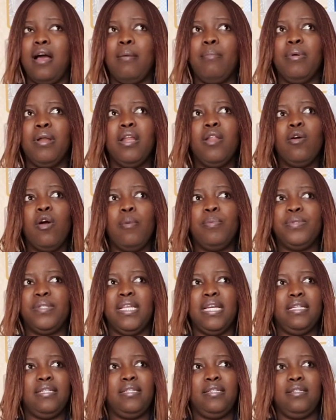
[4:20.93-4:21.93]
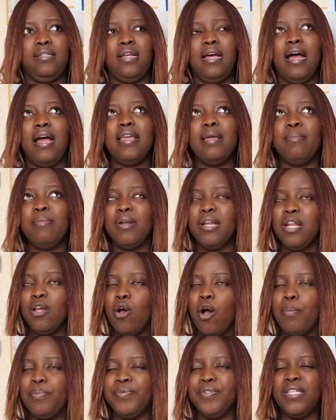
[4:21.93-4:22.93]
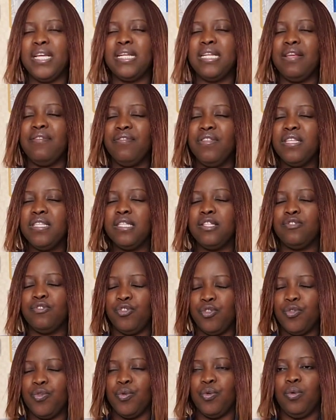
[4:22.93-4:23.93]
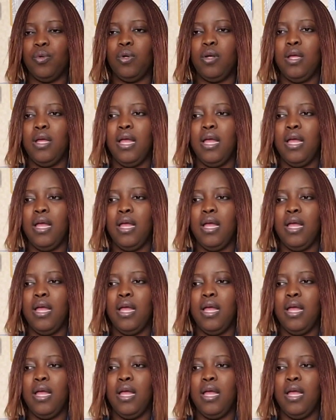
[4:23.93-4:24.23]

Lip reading: I'm really upset. I am really upset if this is true.